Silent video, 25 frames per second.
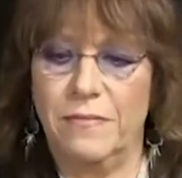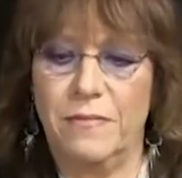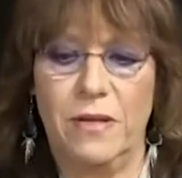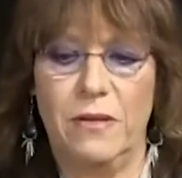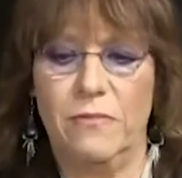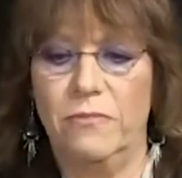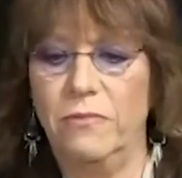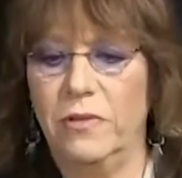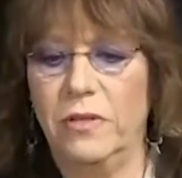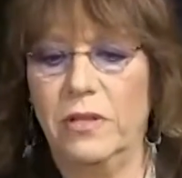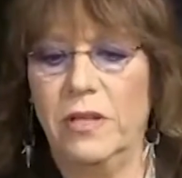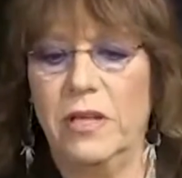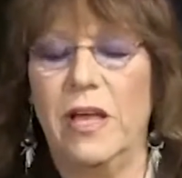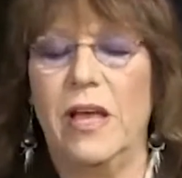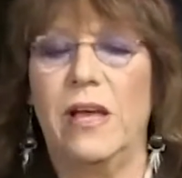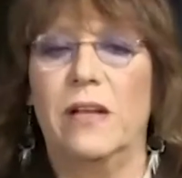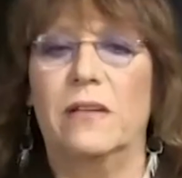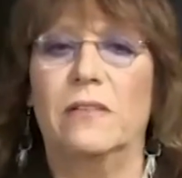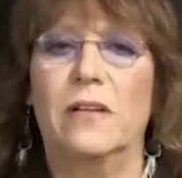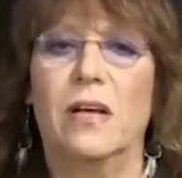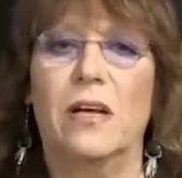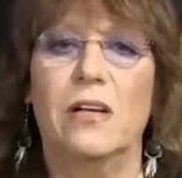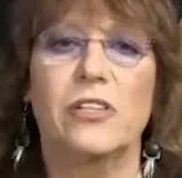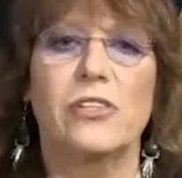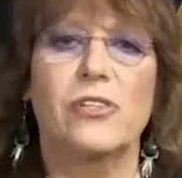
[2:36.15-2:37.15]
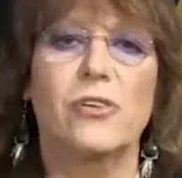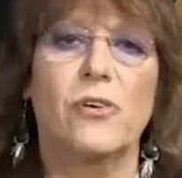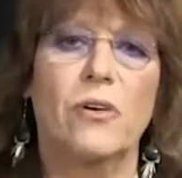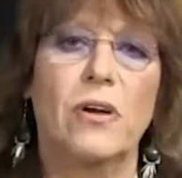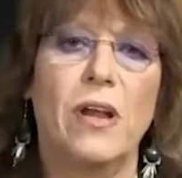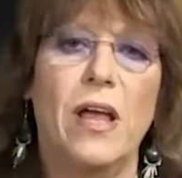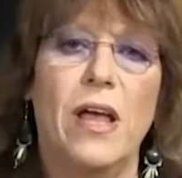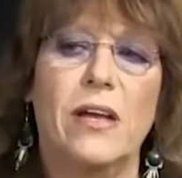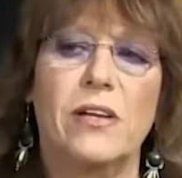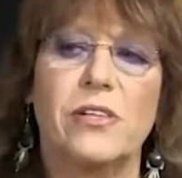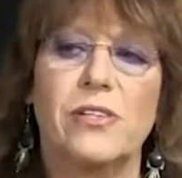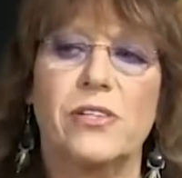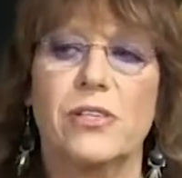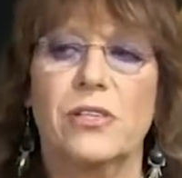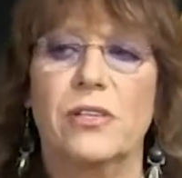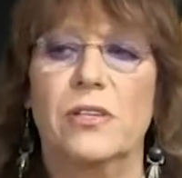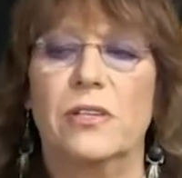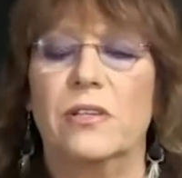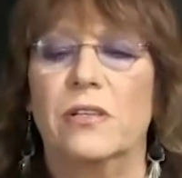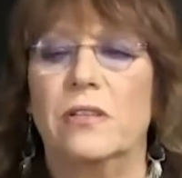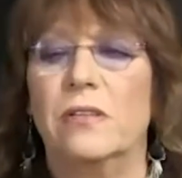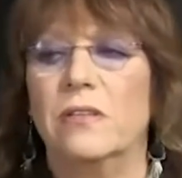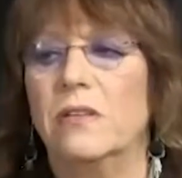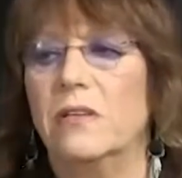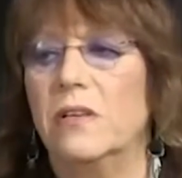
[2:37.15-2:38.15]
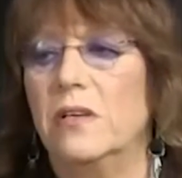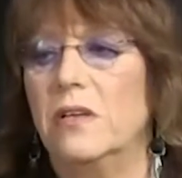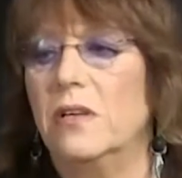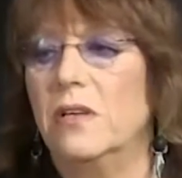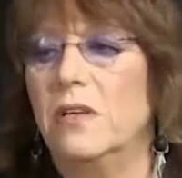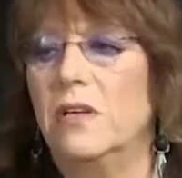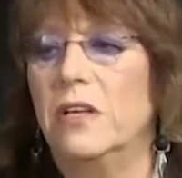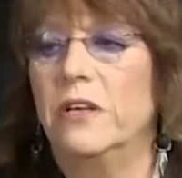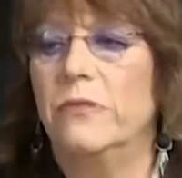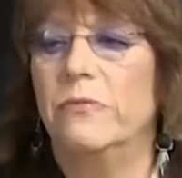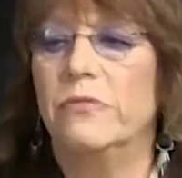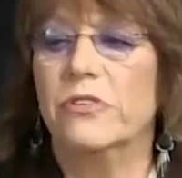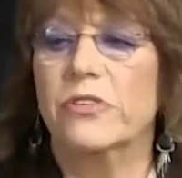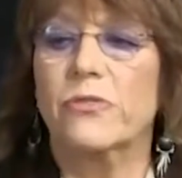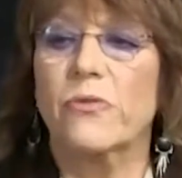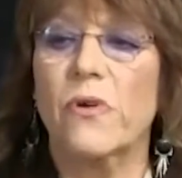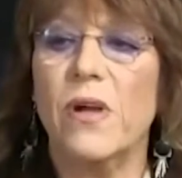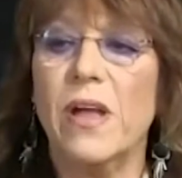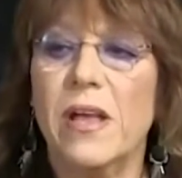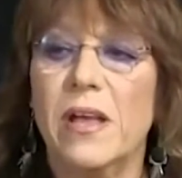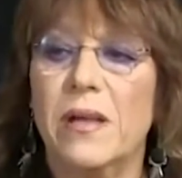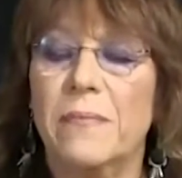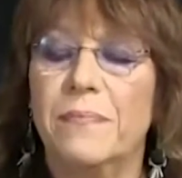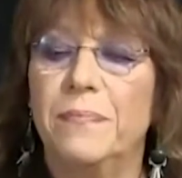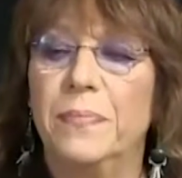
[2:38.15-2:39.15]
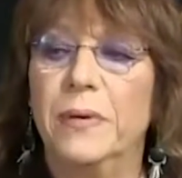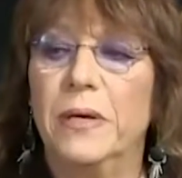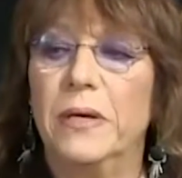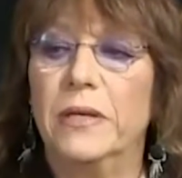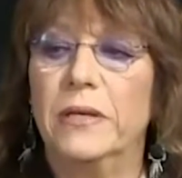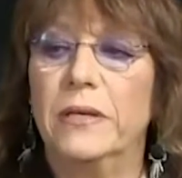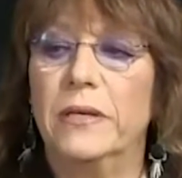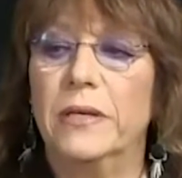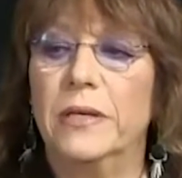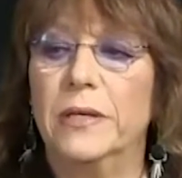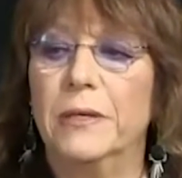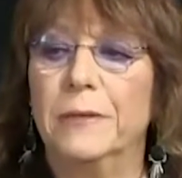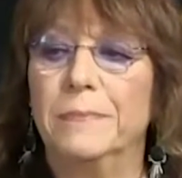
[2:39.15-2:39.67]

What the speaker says: it really had a lot of chart action, and it was great. But